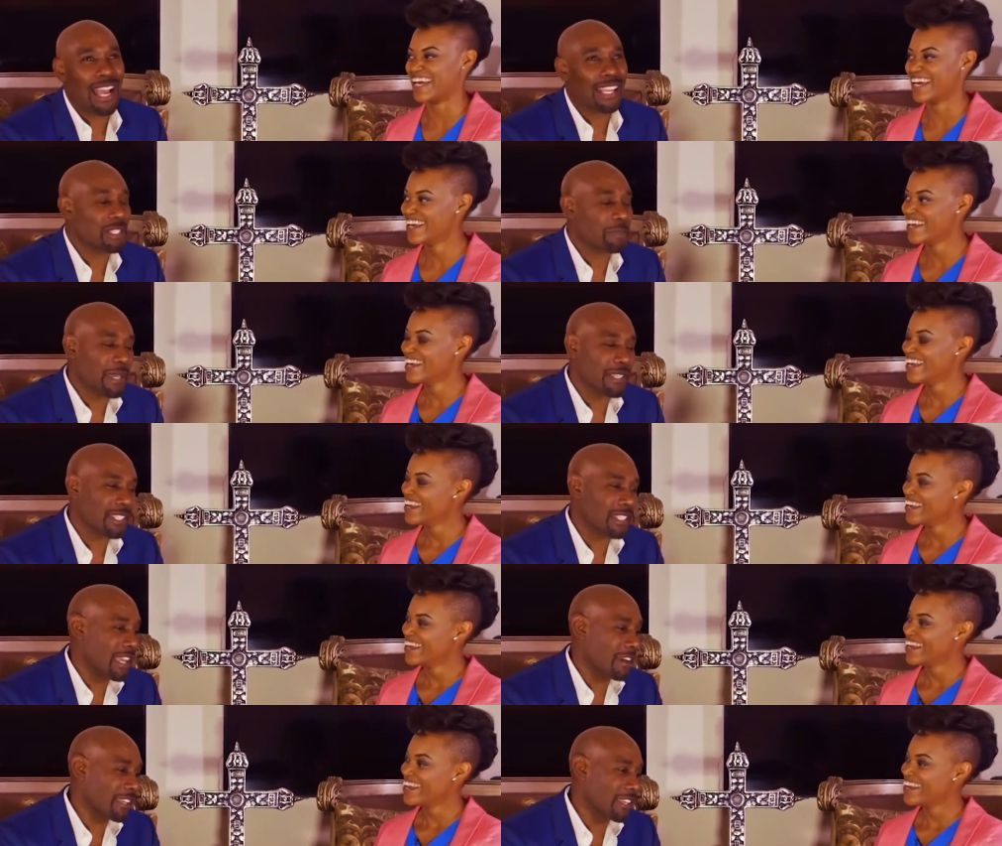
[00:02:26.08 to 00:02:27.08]
Speaker 1: just
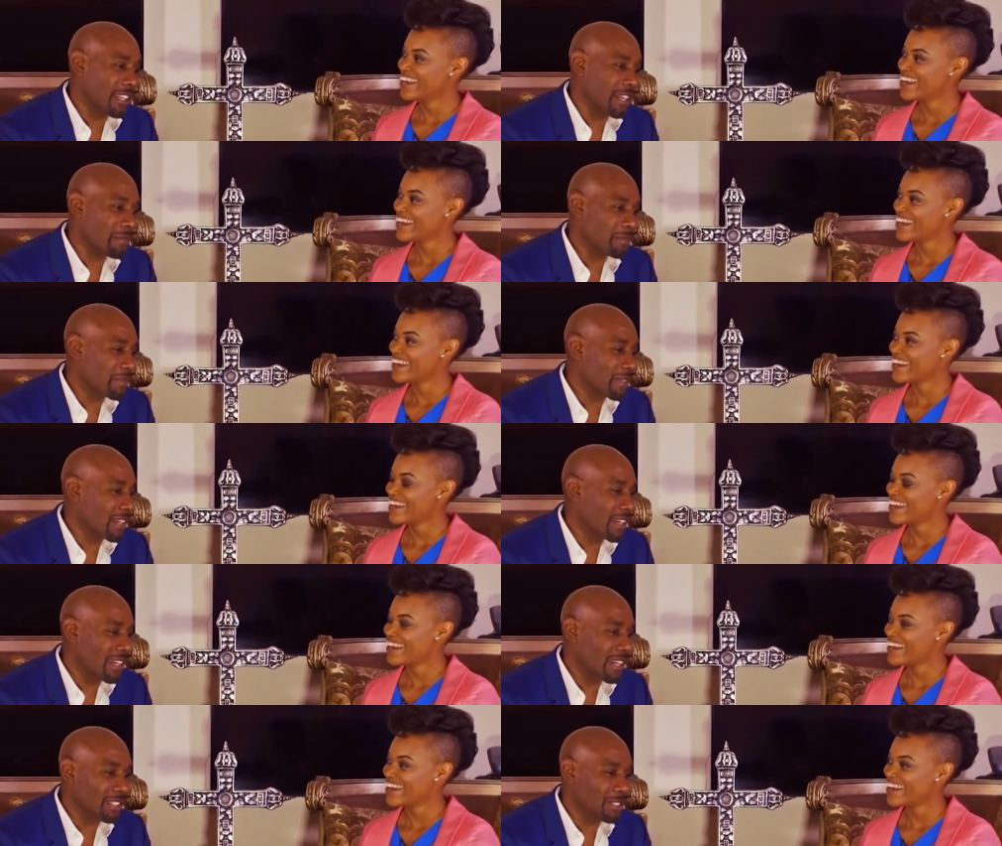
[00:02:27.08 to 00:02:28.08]
basically I get up,
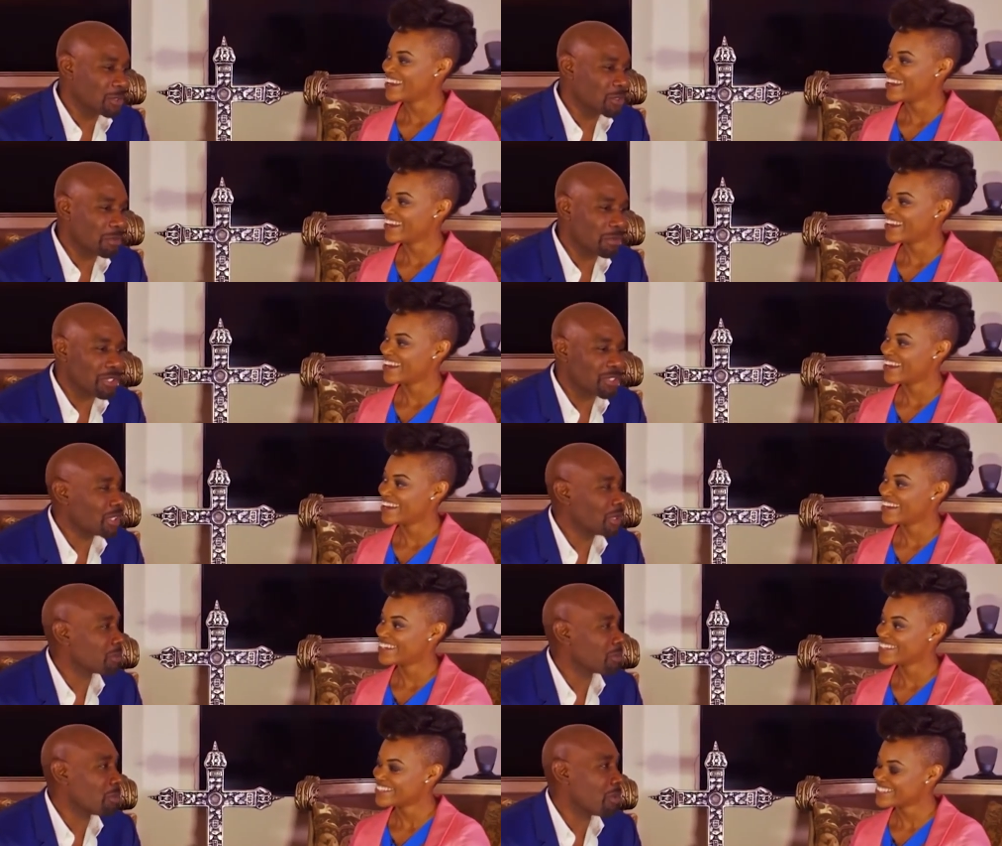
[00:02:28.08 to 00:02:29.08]
uh, do some
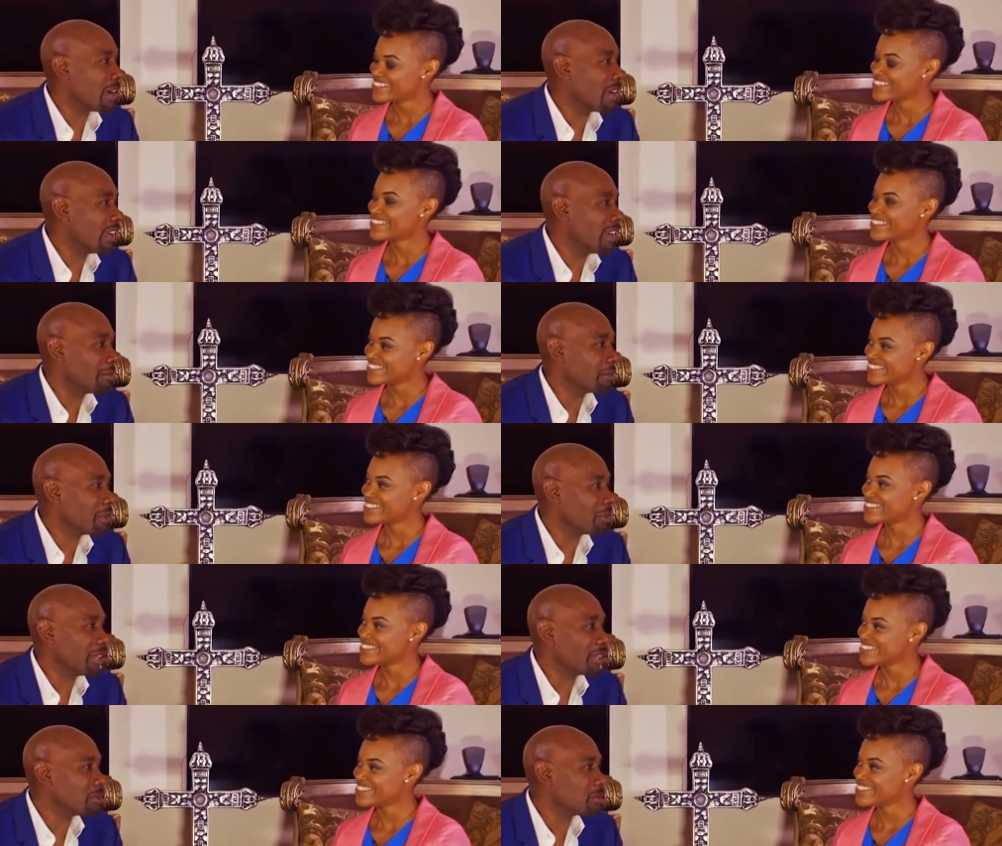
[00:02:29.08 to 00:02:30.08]
push-ups, um, get
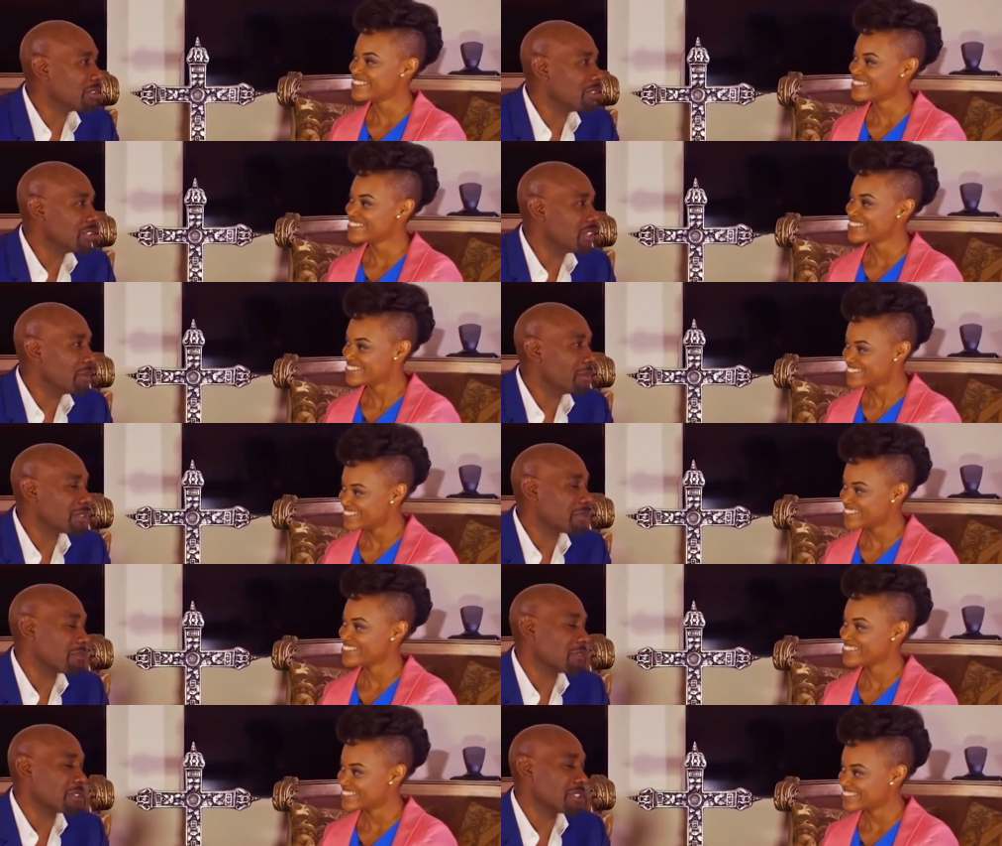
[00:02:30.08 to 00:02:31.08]
ready to go to the gym. That's
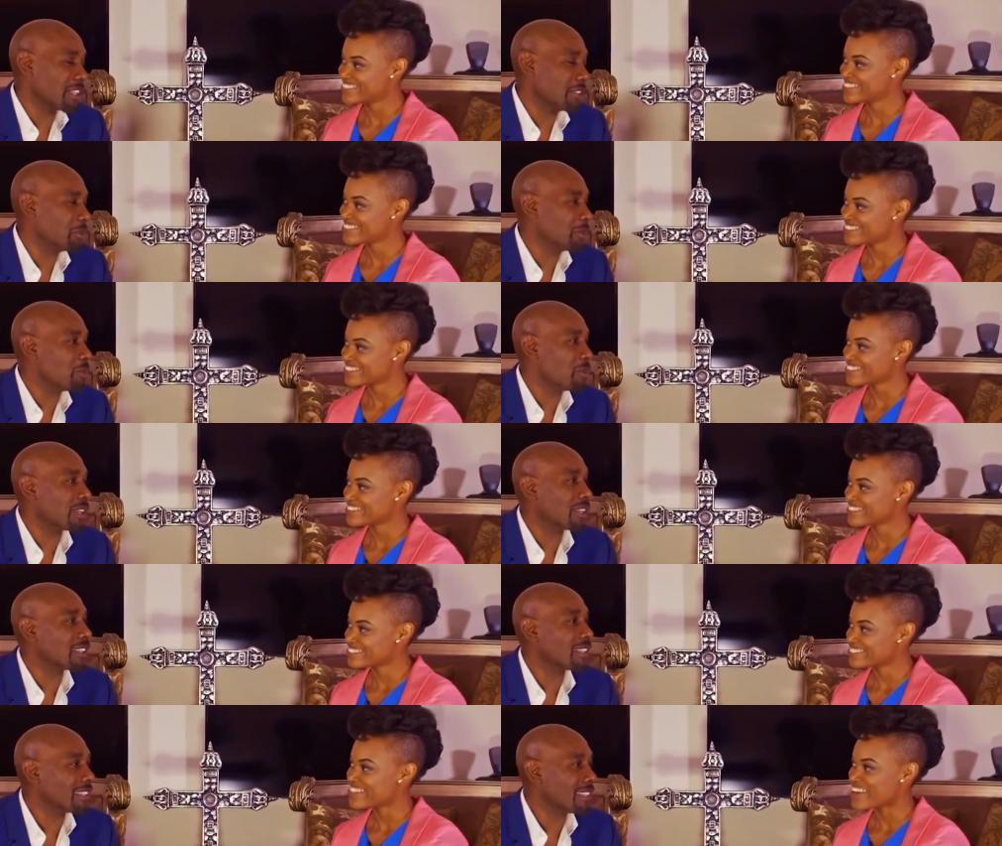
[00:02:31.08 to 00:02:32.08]
the first thing I do.
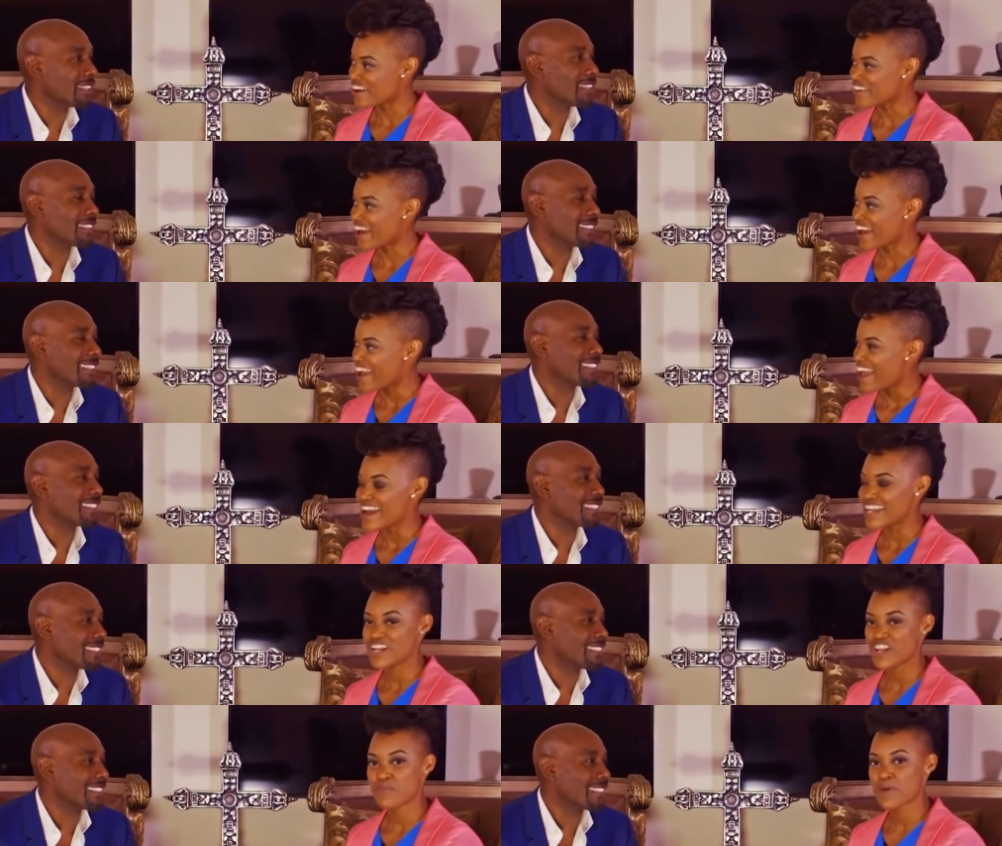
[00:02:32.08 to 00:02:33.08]
Speaker 2: Okay. And
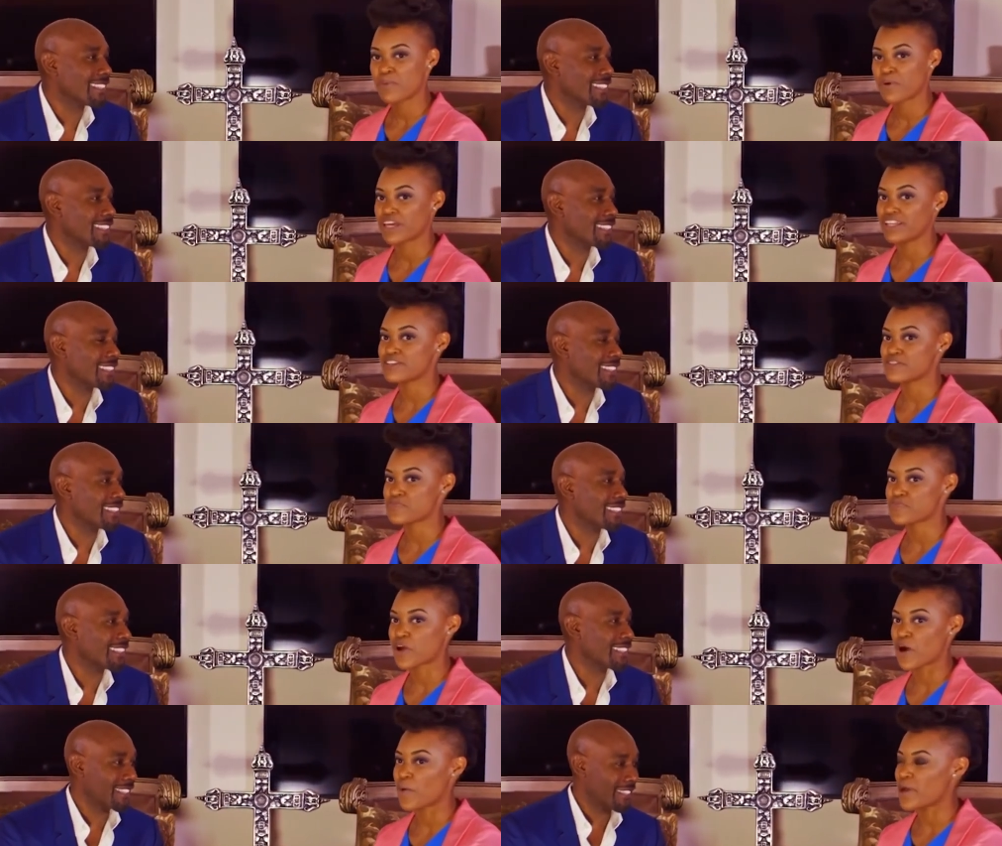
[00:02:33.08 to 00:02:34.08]
I know people can
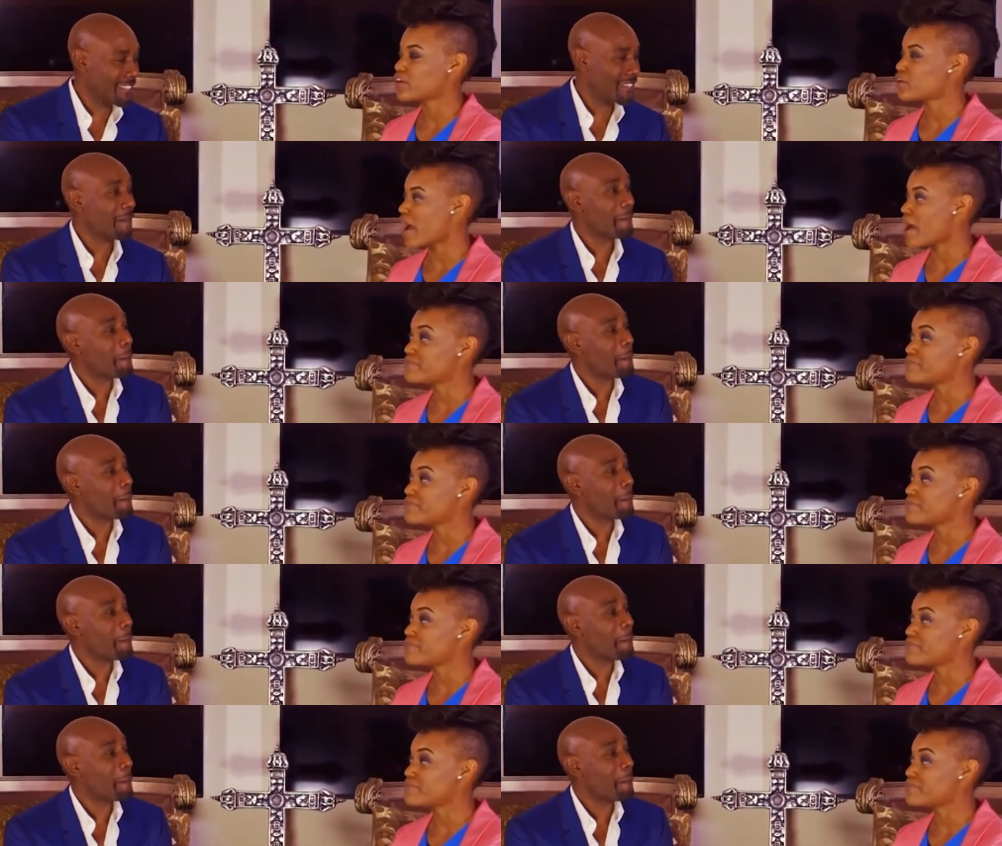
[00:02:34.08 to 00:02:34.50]
go and grab